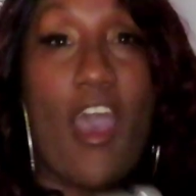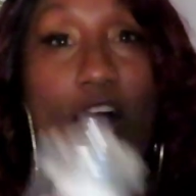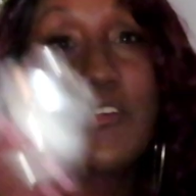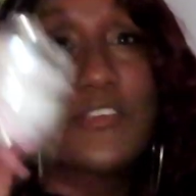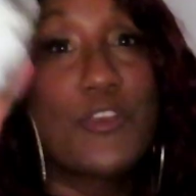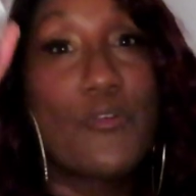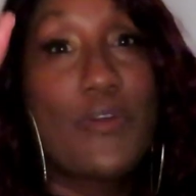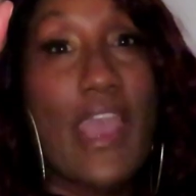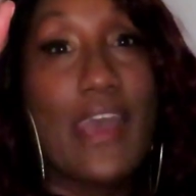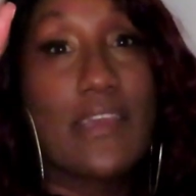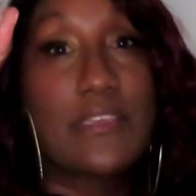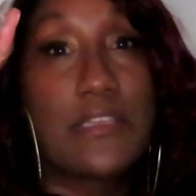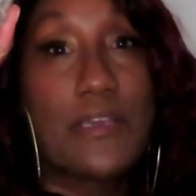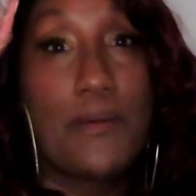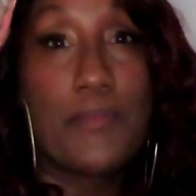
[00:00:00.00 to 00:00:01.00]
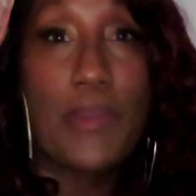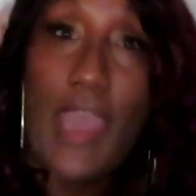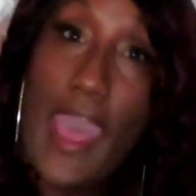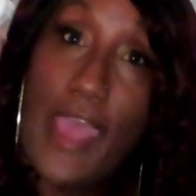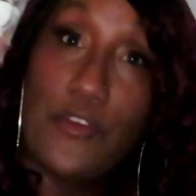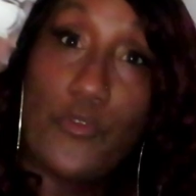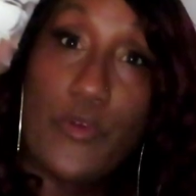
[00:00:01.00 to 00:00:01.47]
I also got some
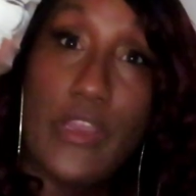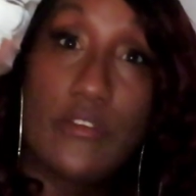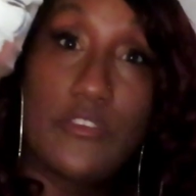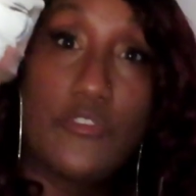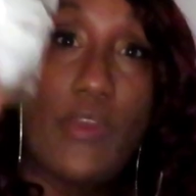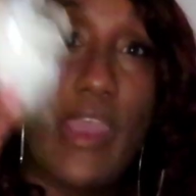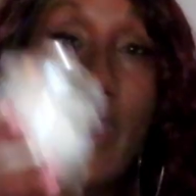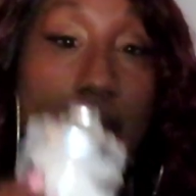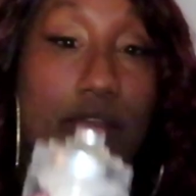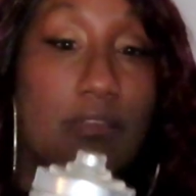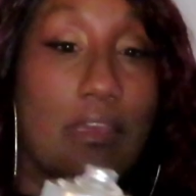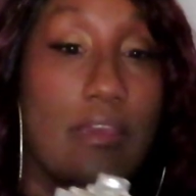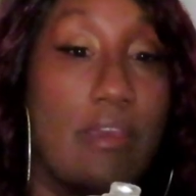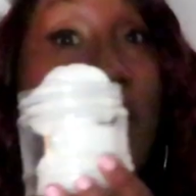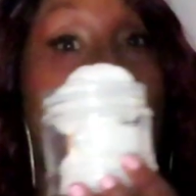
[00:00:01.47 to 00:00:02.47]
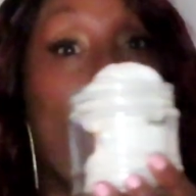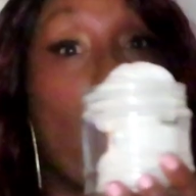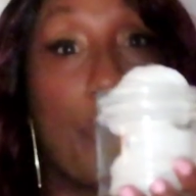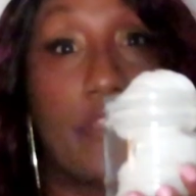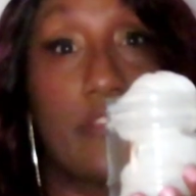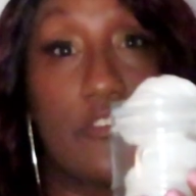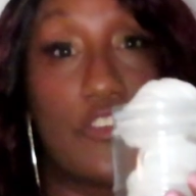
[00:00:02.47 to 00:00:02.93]
cotton rounds you guys I
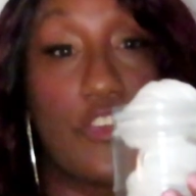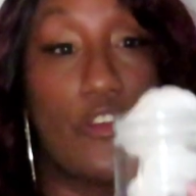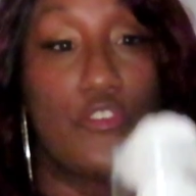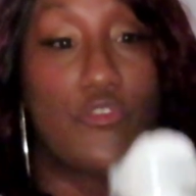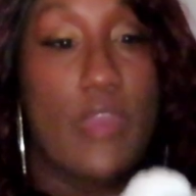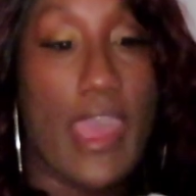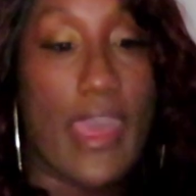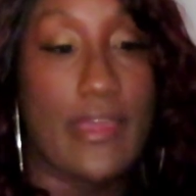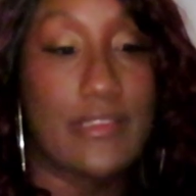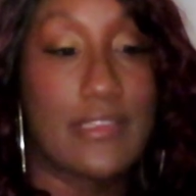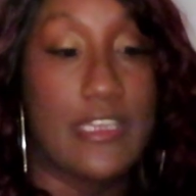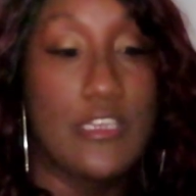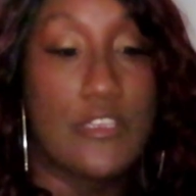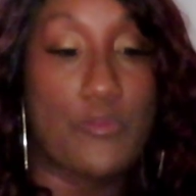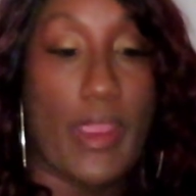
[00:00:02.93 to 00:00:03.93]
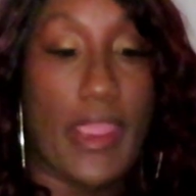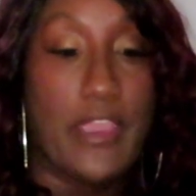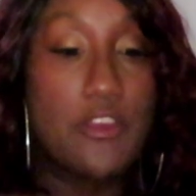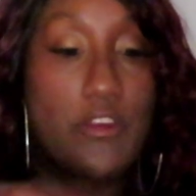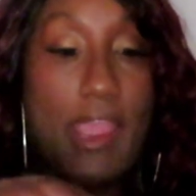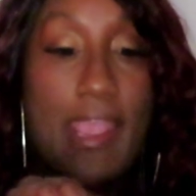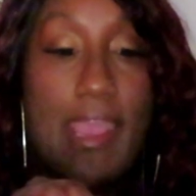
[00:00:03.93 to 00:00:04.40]
wanted to show you guys these right
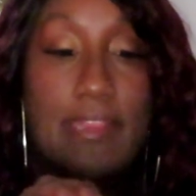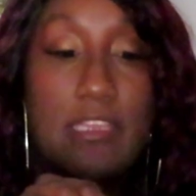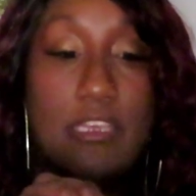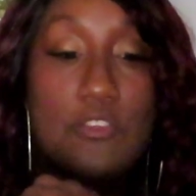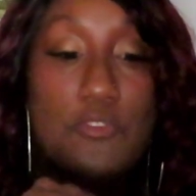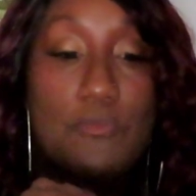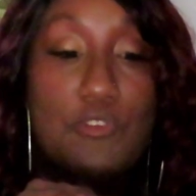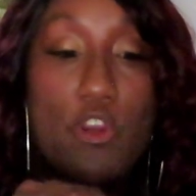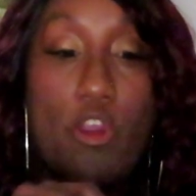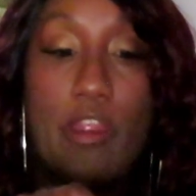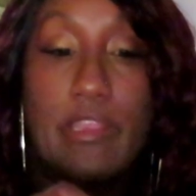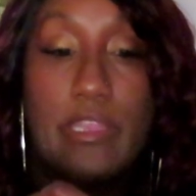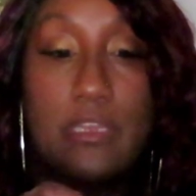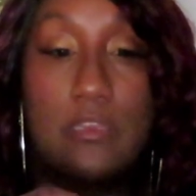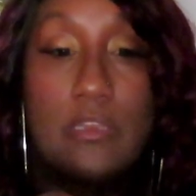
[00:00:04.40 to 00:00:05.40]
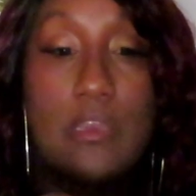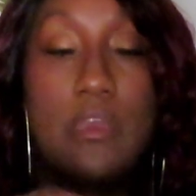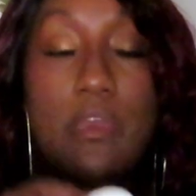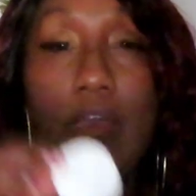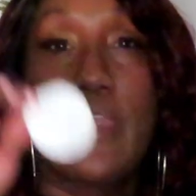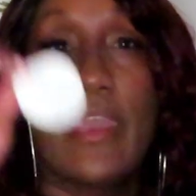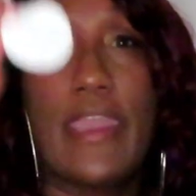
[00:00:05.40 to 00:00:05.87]
here I got these from Target
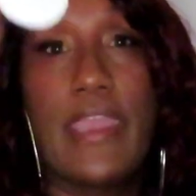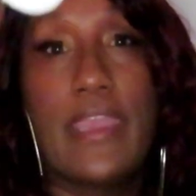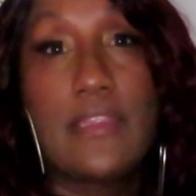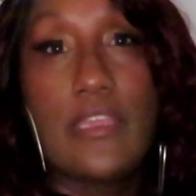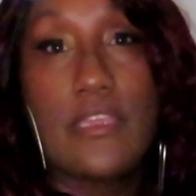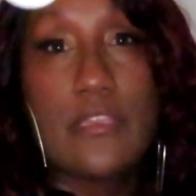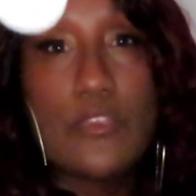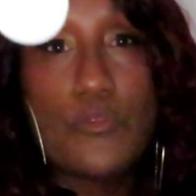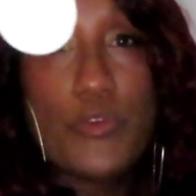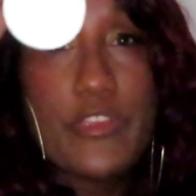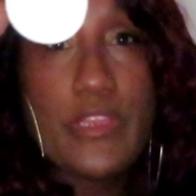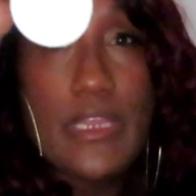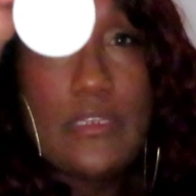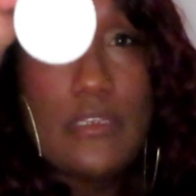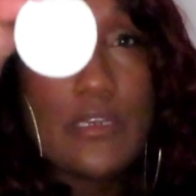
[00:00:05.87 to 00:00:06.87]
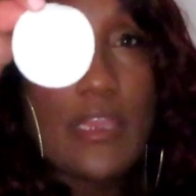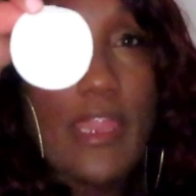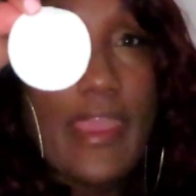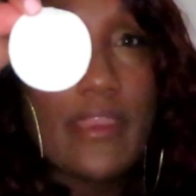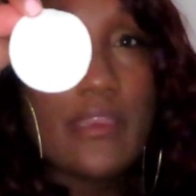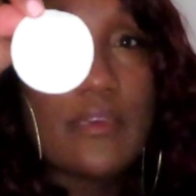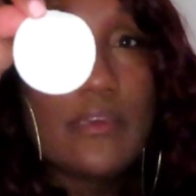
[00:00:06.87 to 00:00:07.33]
and this is what they look
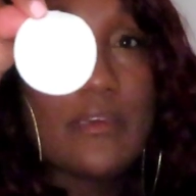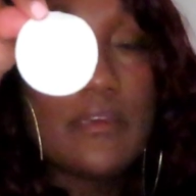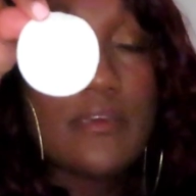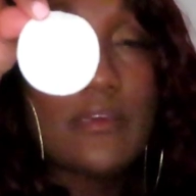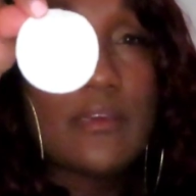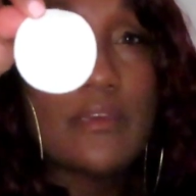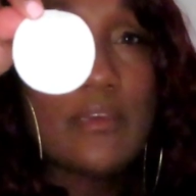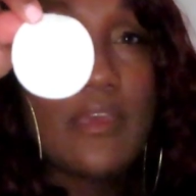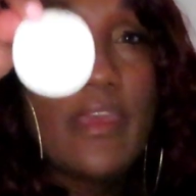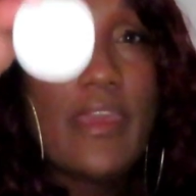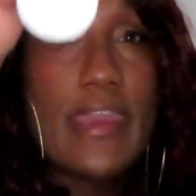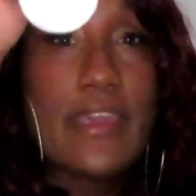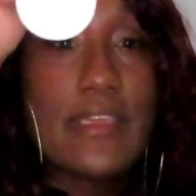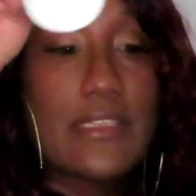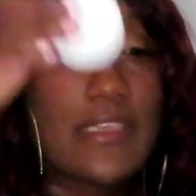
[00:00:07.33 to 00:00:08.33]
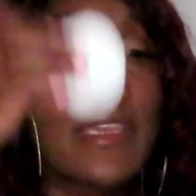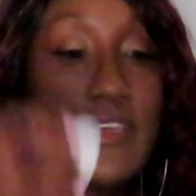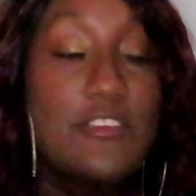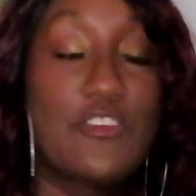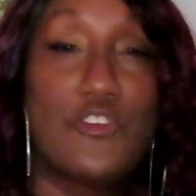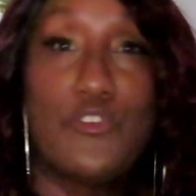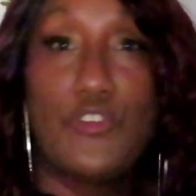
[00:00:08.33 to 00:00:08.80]
like and
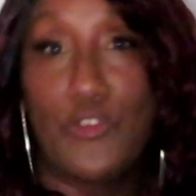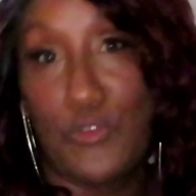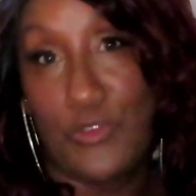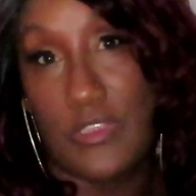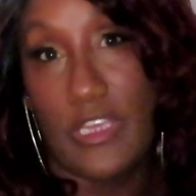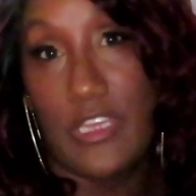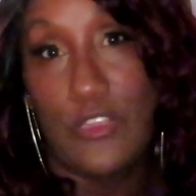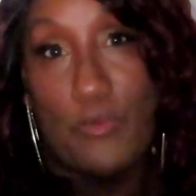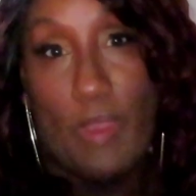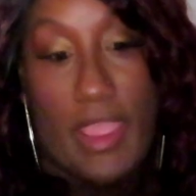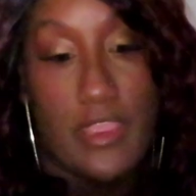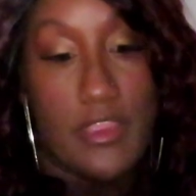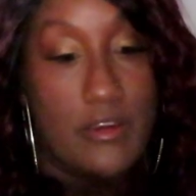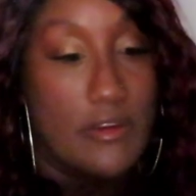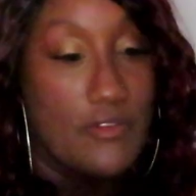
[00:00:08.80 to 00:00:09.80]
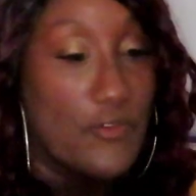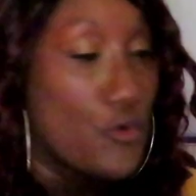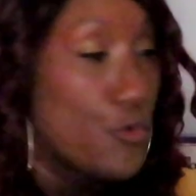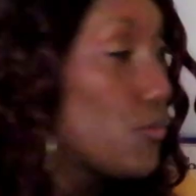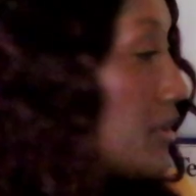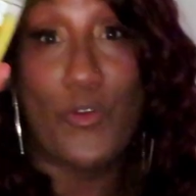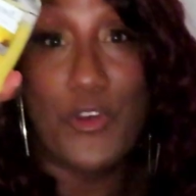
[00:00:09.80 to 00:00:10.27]
sis you use these right here
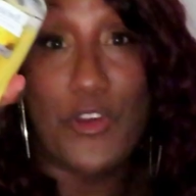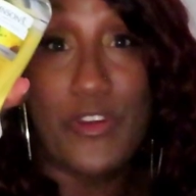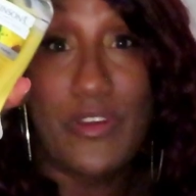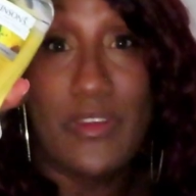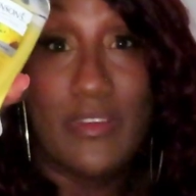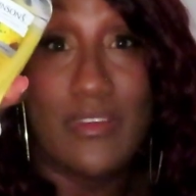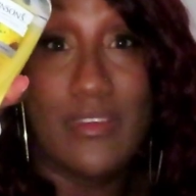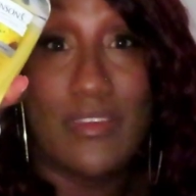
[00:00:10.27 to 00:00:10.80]
for toner